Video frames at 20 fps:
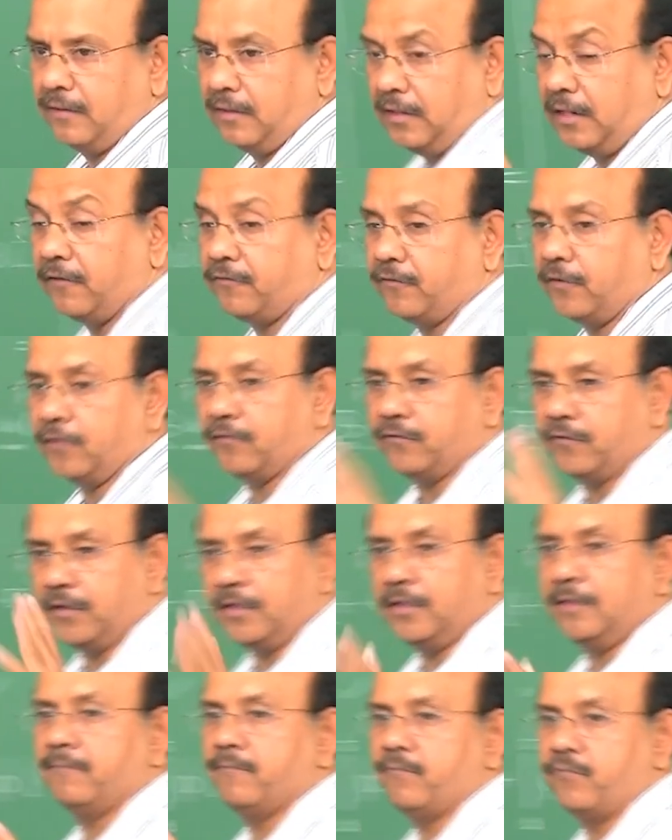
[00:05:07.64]
left of
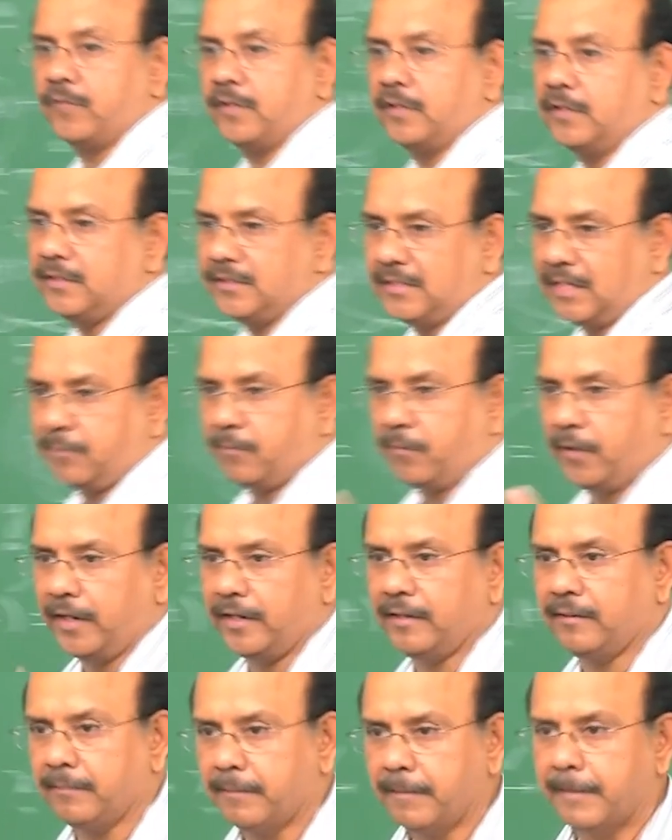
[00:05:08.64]
the z
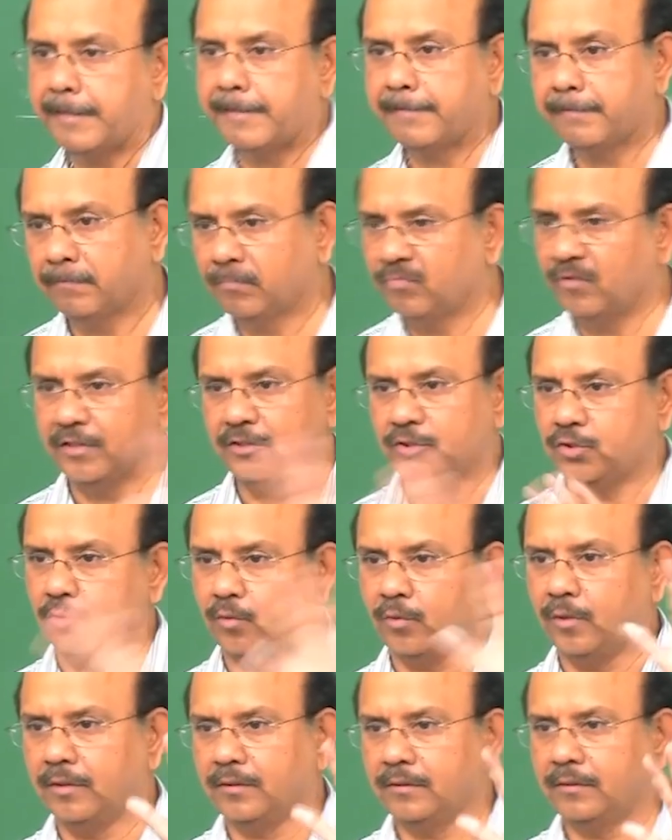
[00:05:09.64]
plane and
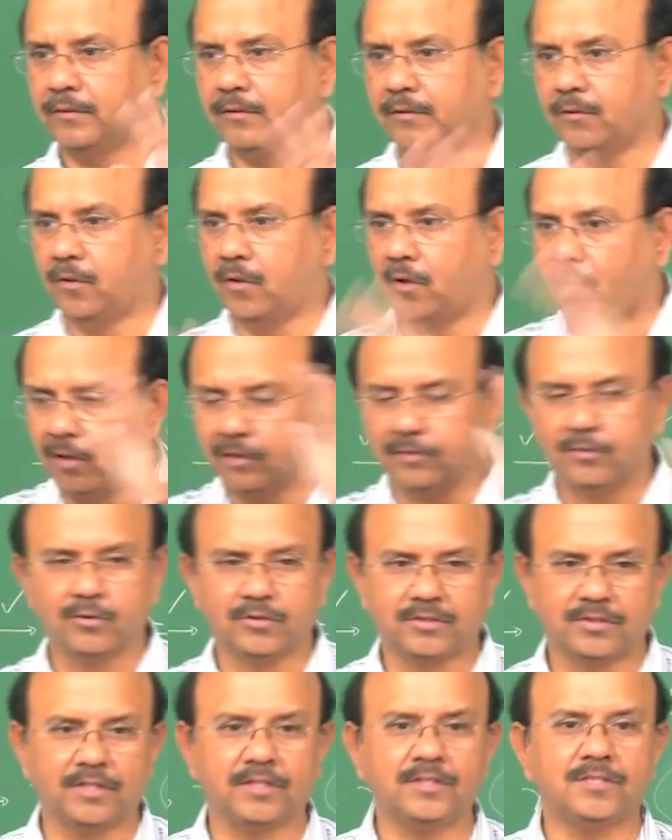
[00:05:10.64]
so on. All
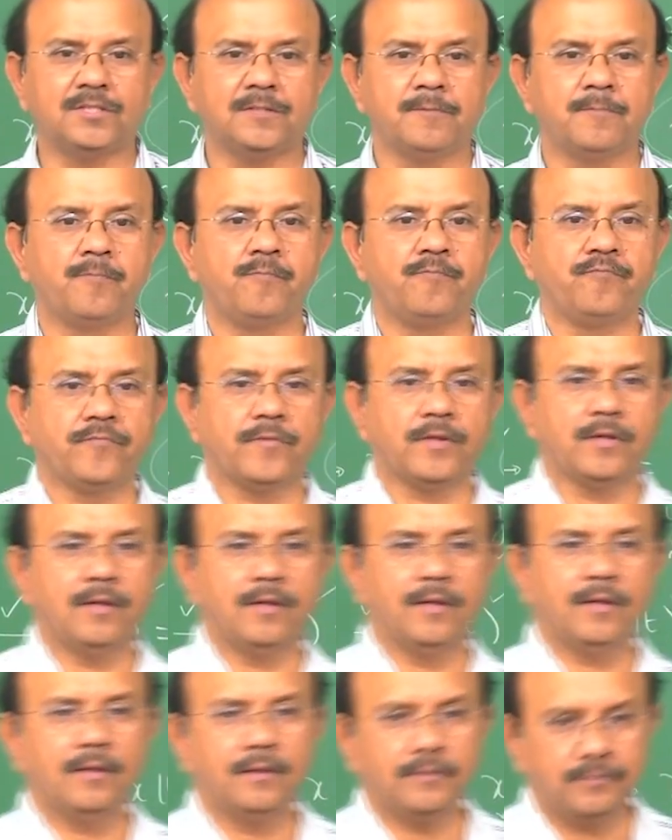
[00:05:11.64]
those things.
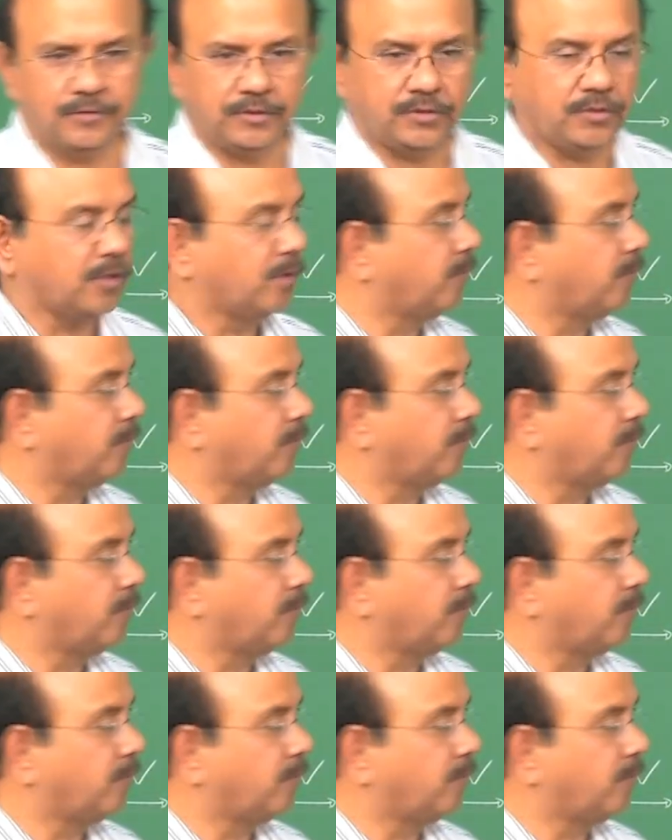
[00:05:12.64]
Just to